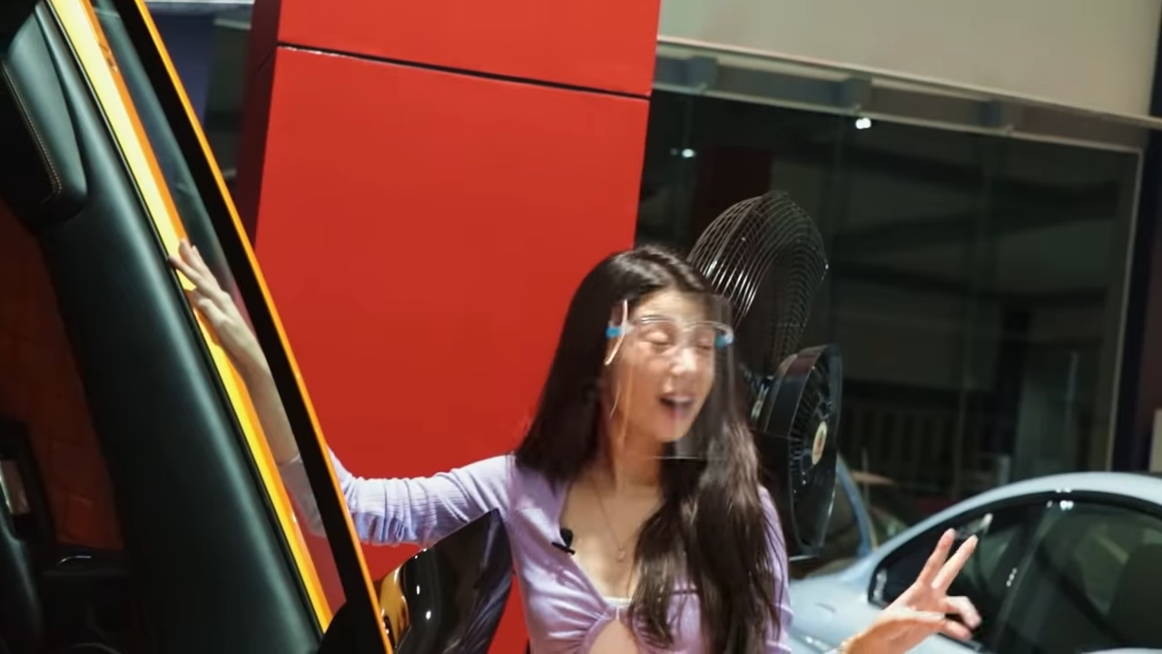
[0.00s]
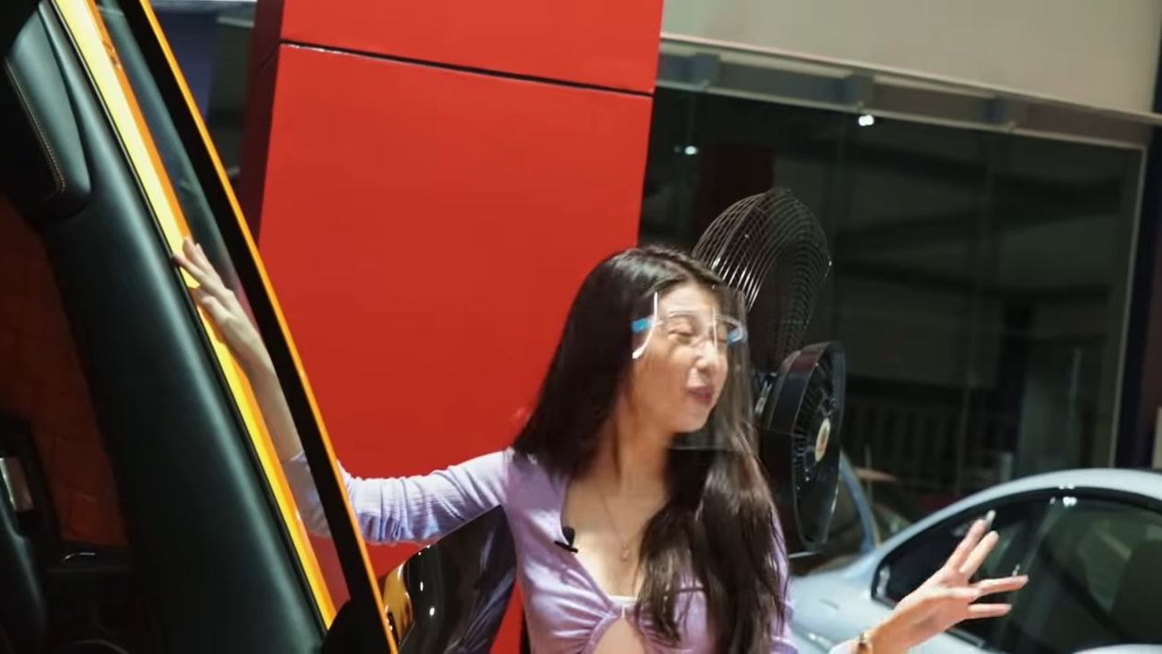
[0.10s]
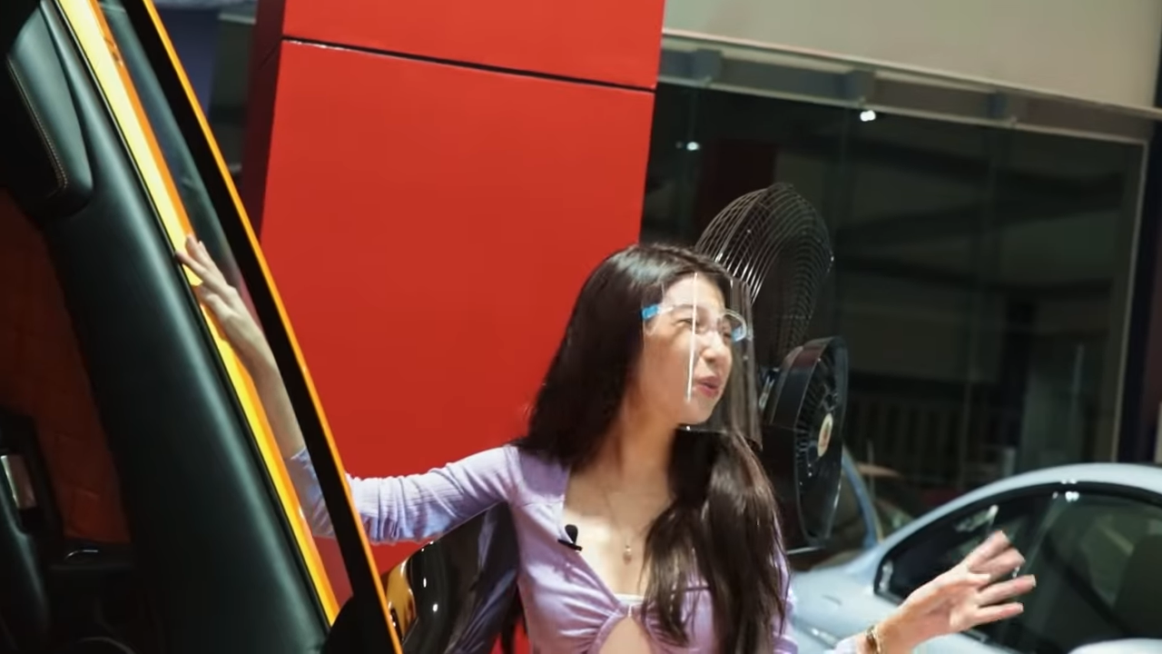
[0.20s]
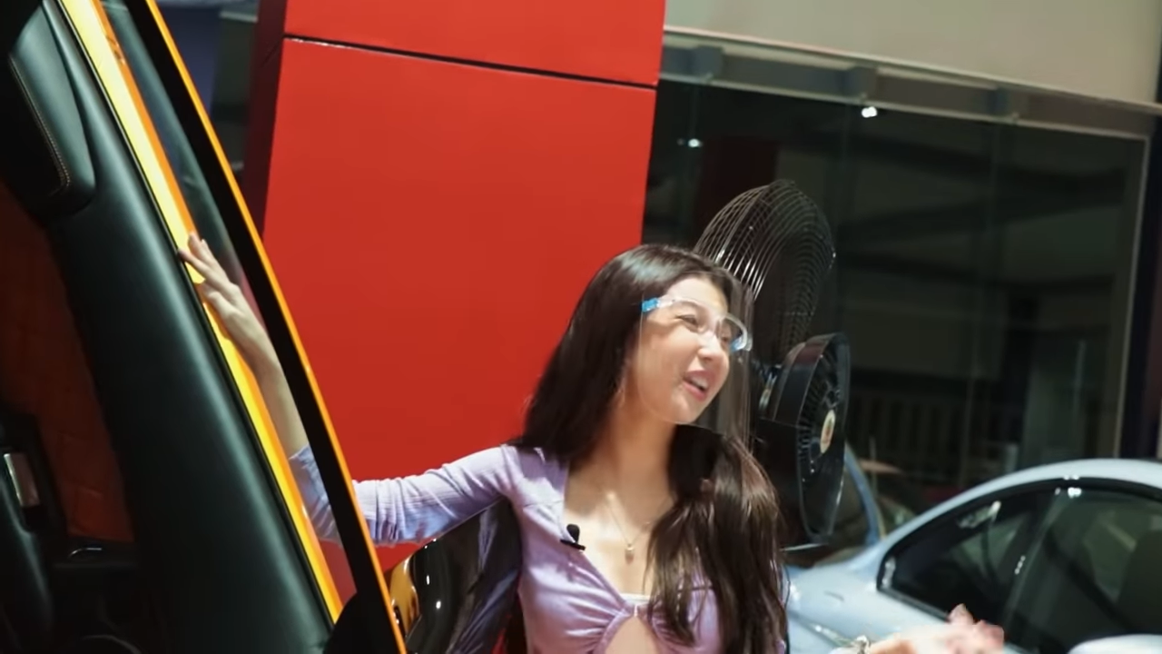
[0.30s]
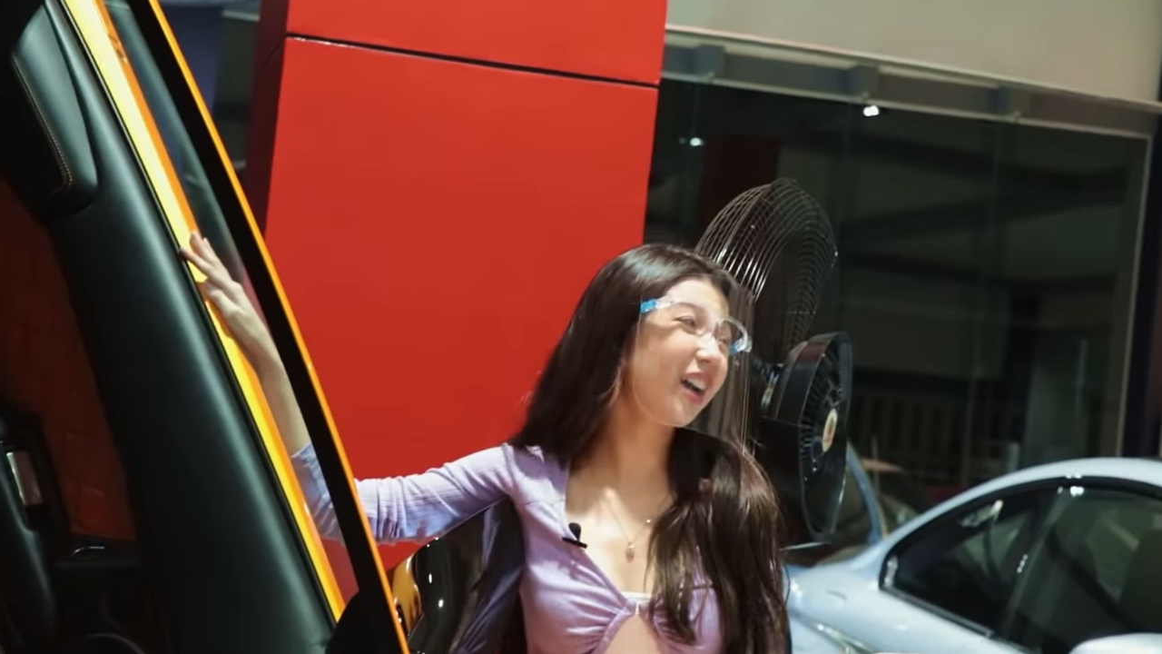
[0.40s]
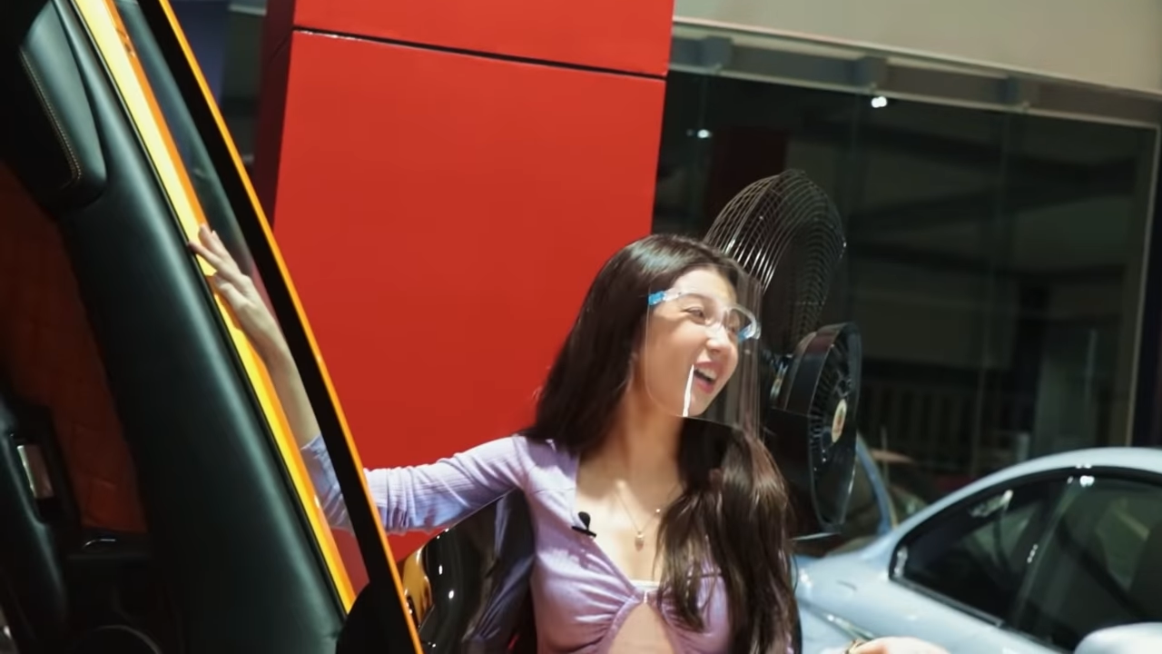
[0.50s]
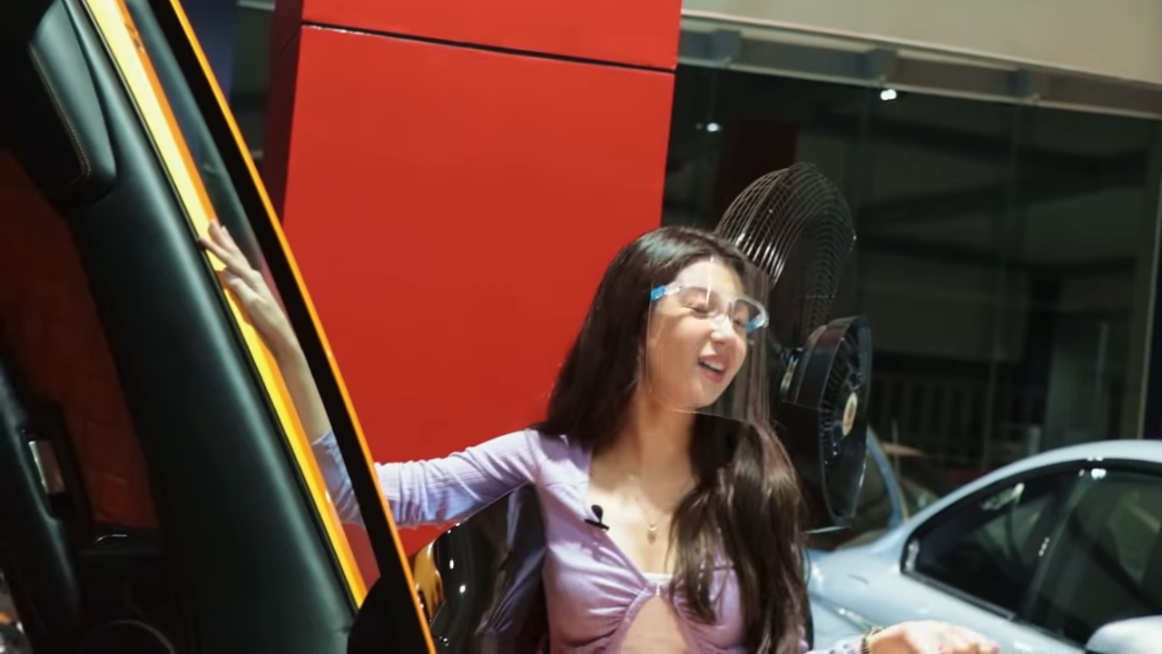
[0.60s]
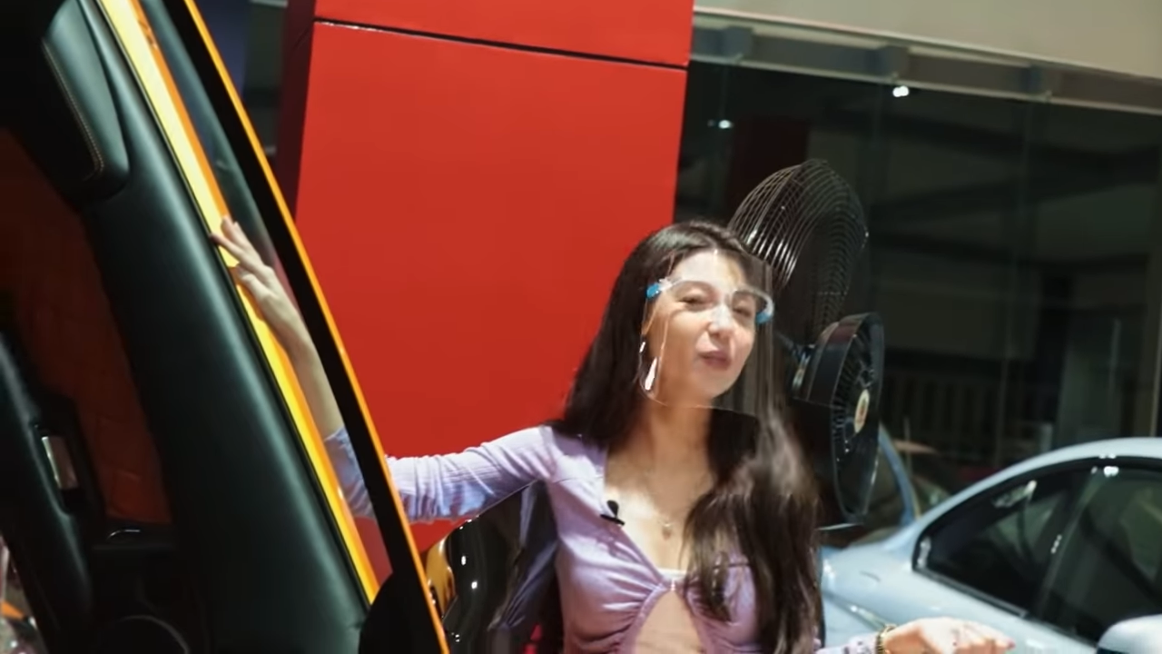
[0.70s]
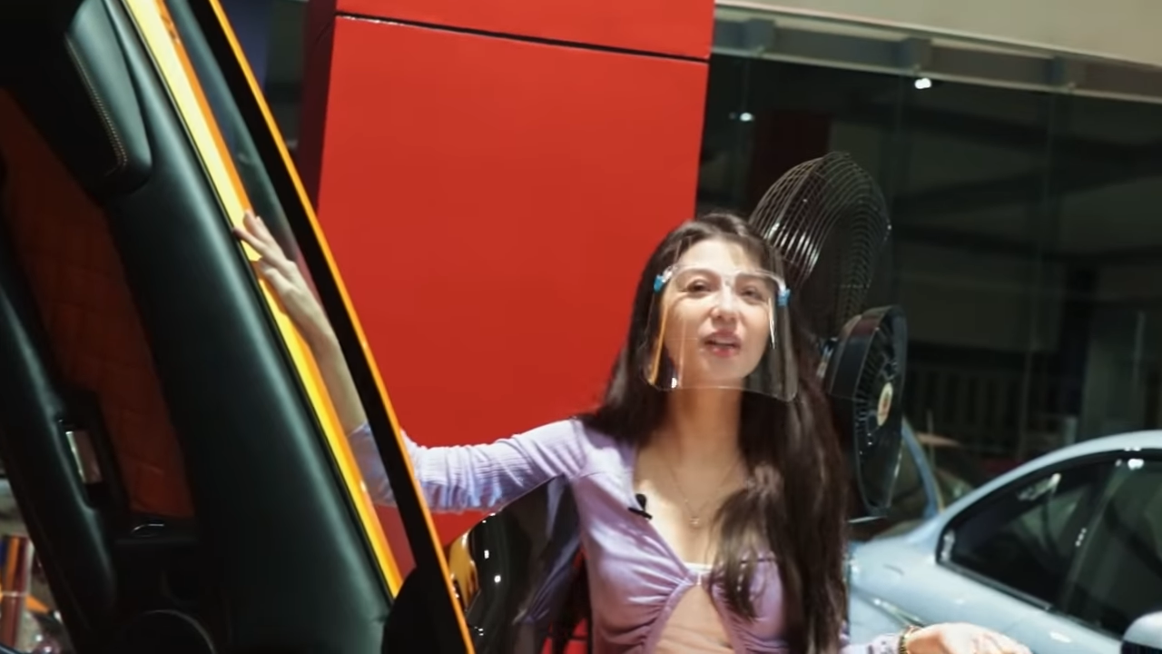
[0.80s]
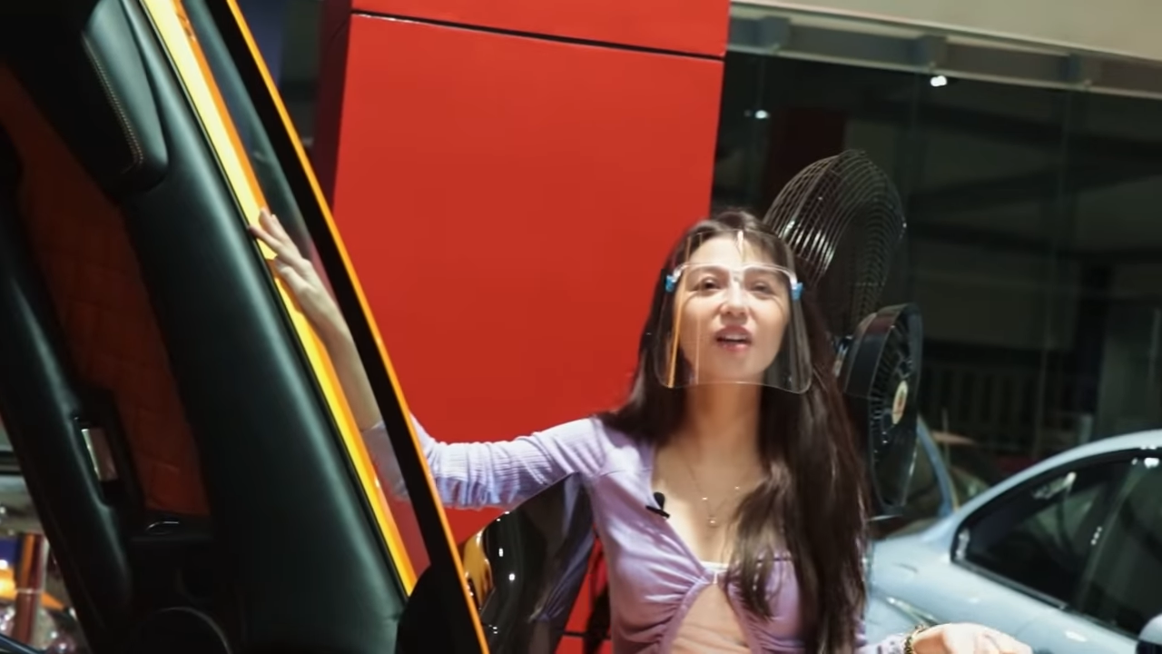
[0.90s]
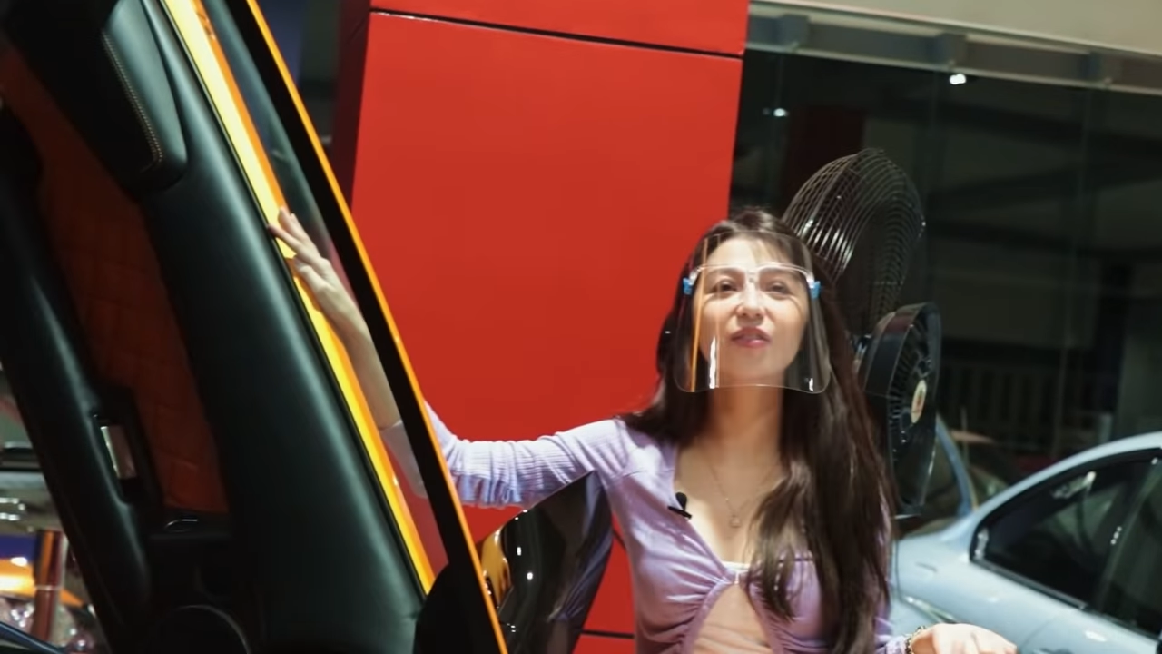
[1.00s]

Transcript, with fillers: Ay wala, walang